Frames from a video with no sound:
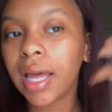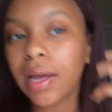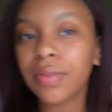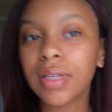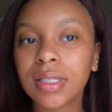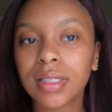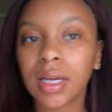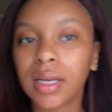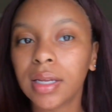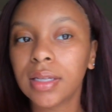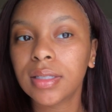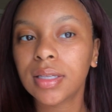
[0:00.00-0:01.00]
If the
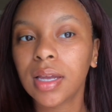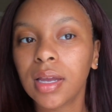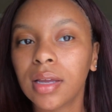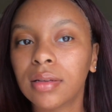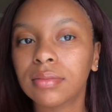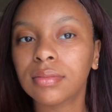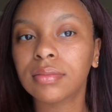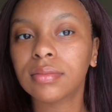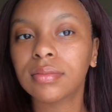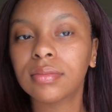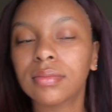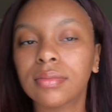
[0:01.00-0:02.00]
sun hits it,
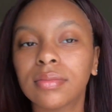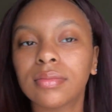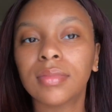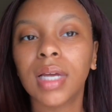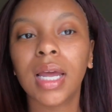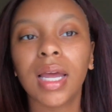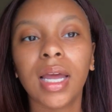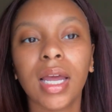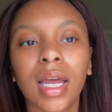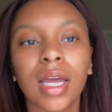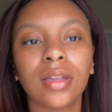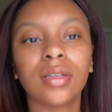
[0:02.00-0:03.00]

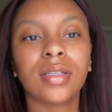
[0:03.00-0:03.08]
it